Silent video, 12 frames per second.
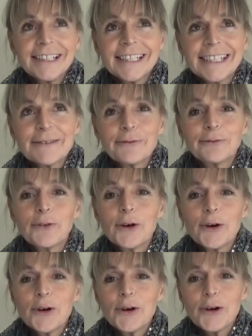
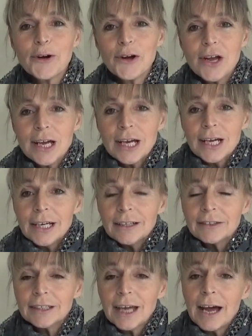for,
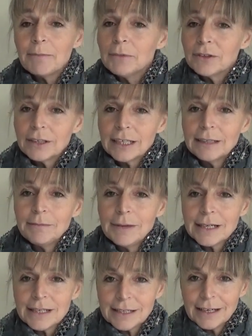I'm not going to kill
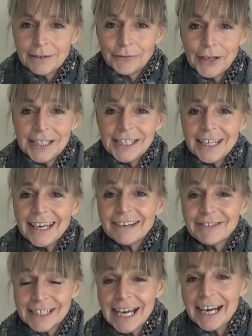myself this
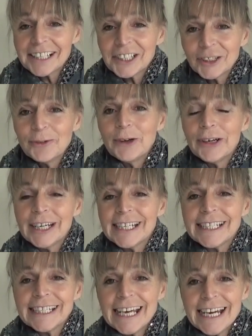year, is actually what he
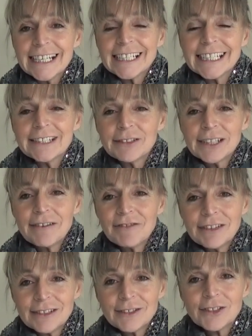said. He's
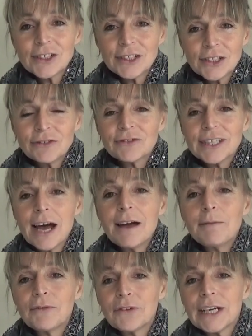having such a tough
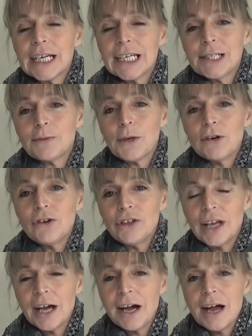time of it, as we all
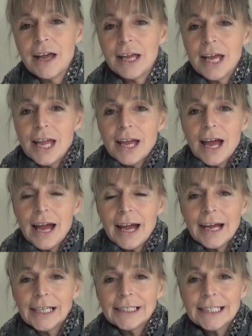are,
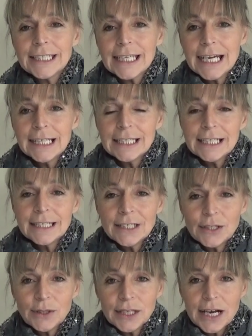and these
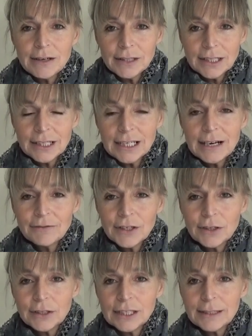2,000 slave
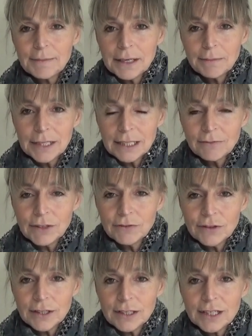tokens made a massive
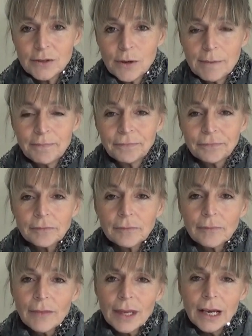difference to him
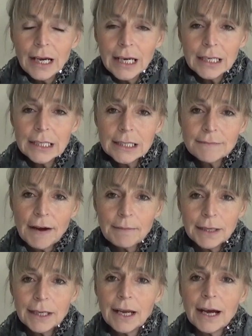in his
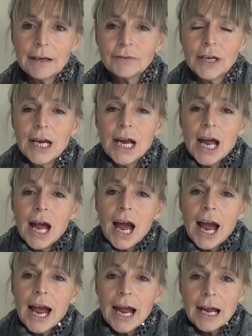family life.
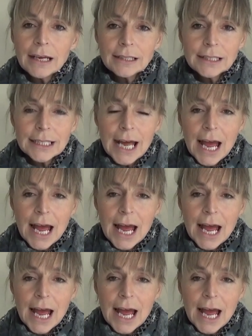And